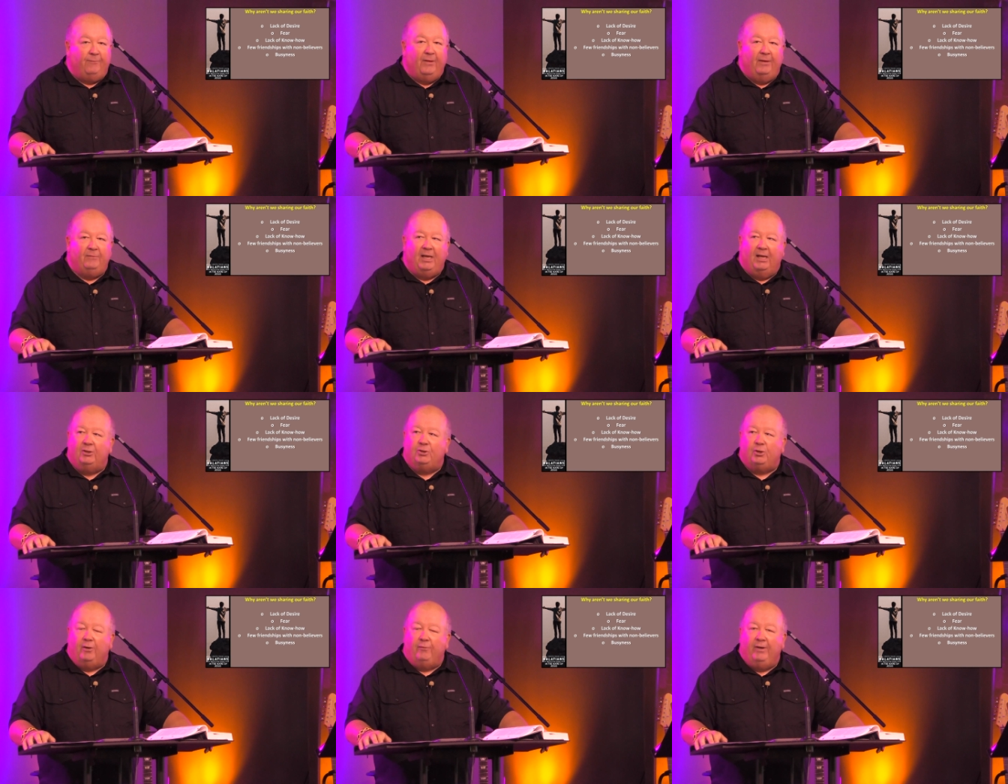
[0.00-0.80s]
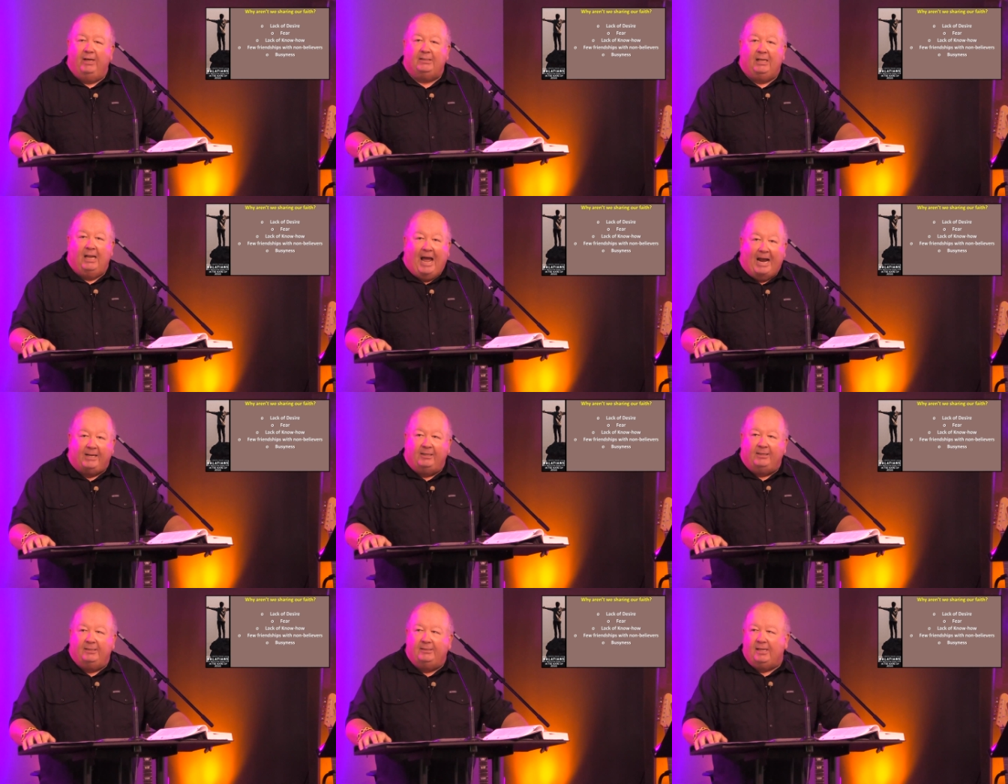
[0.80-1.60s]
They've done surveys, lack
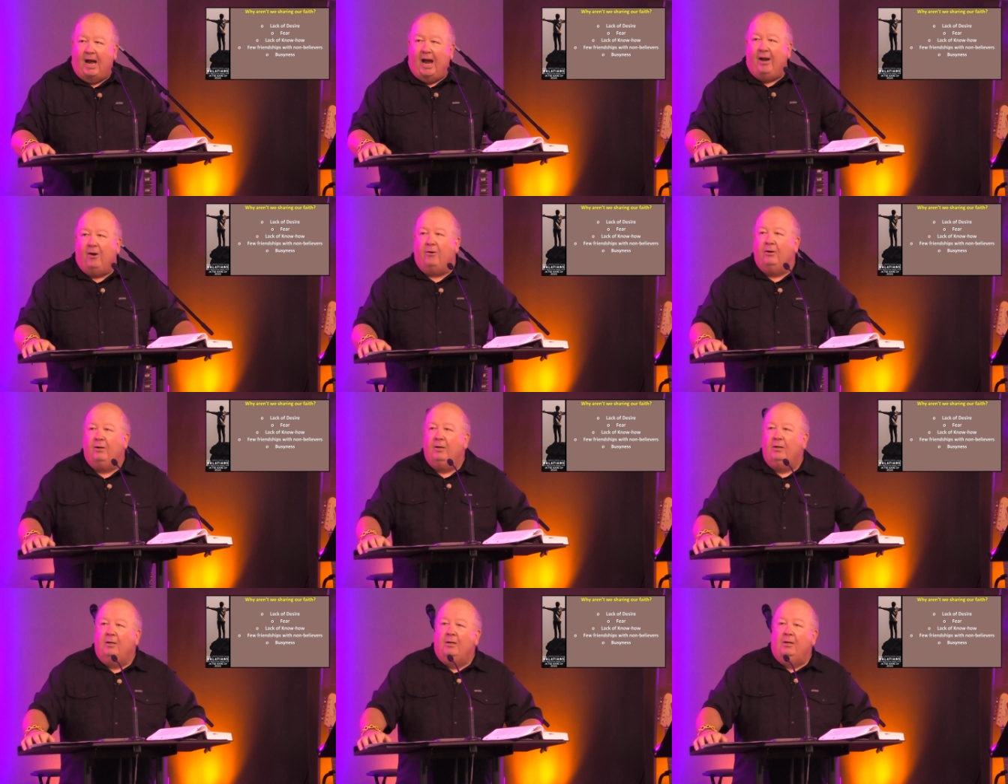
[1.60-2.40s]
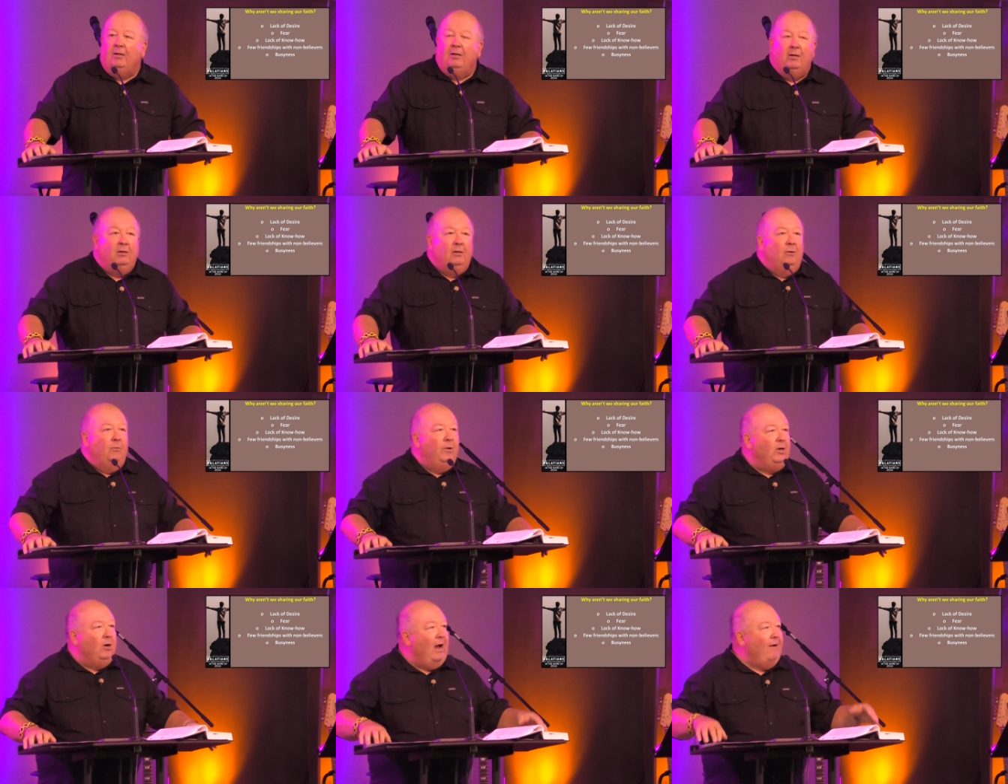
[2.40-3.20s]
of desire.
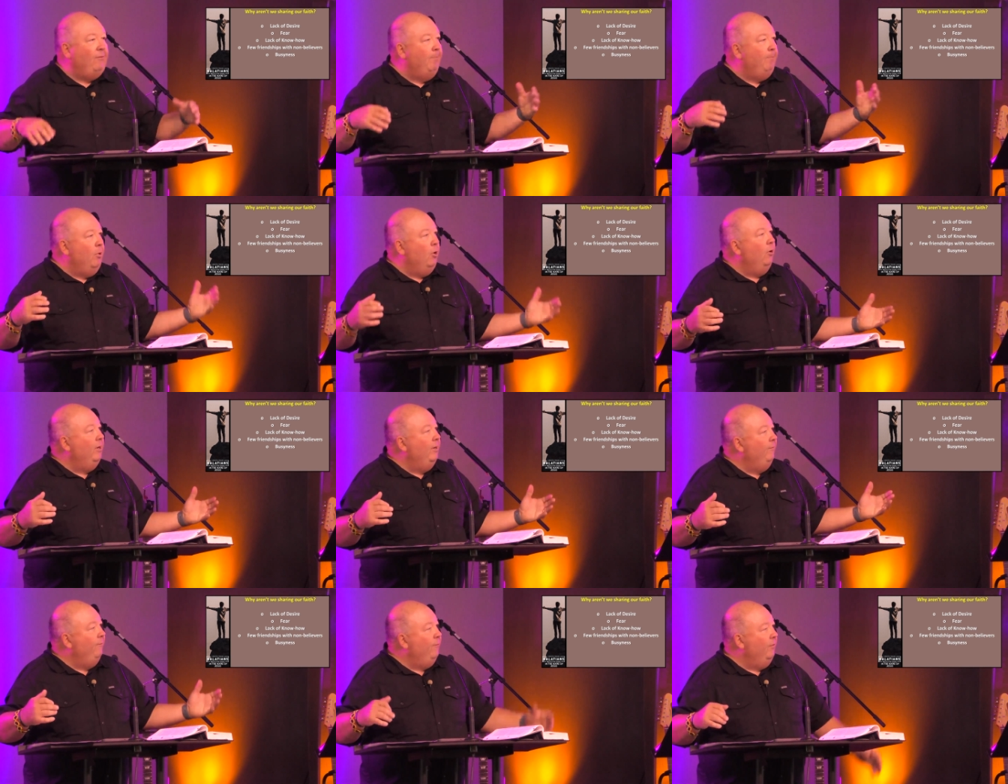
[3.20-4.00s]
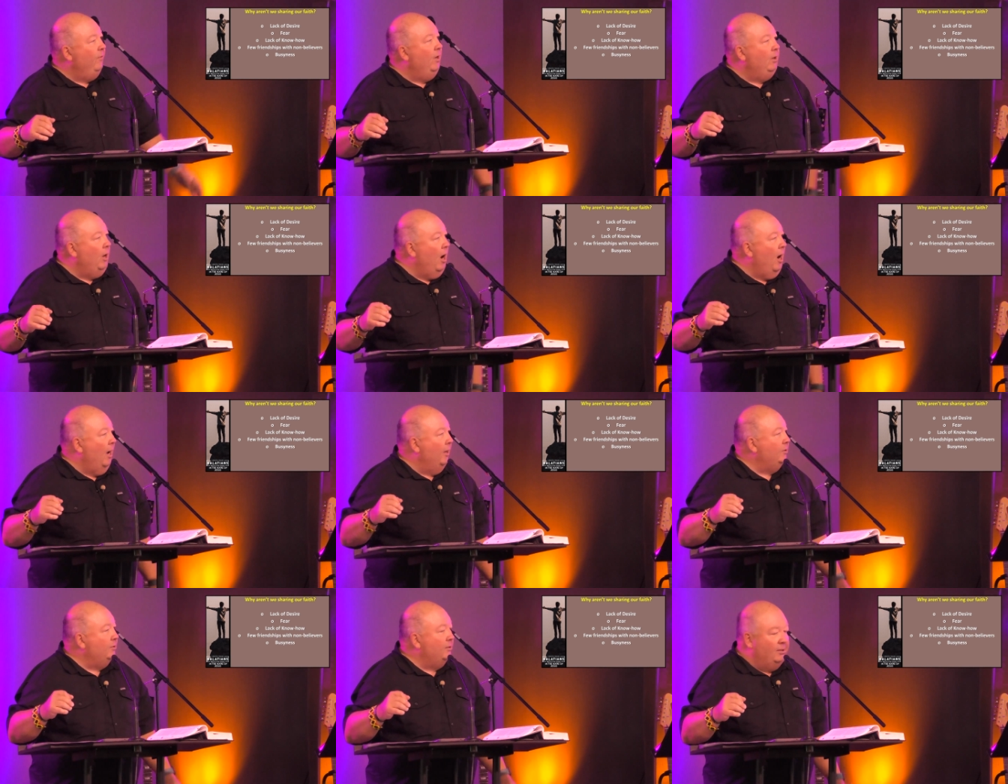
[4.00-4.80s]
We don't have a burden for the
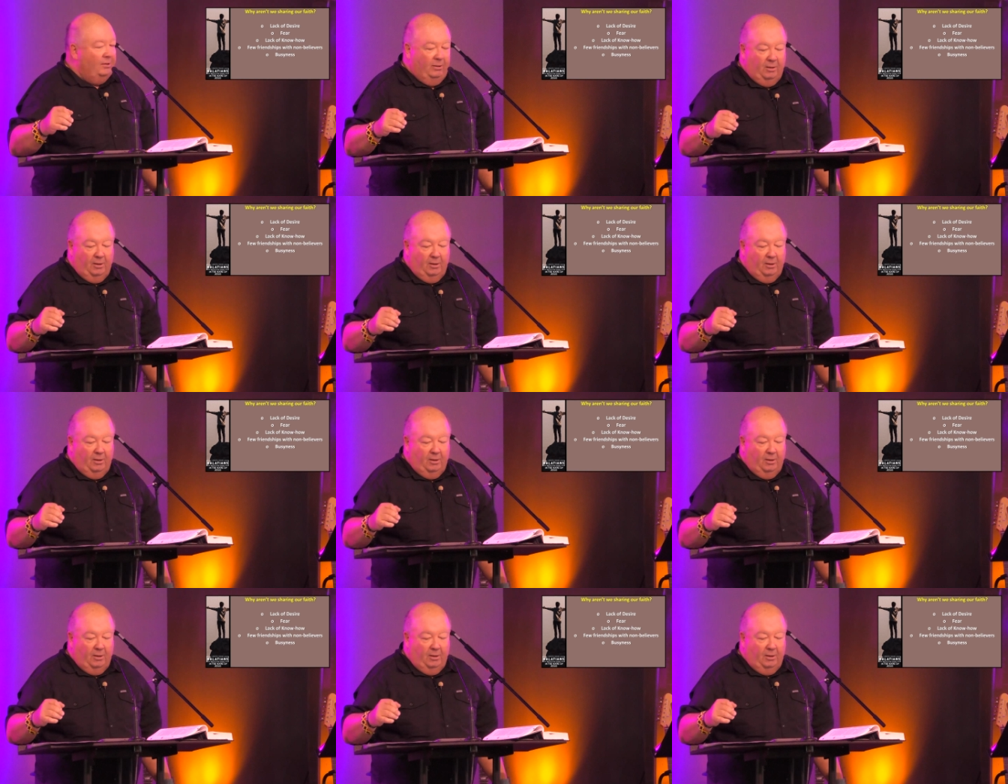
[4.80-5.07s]
lost.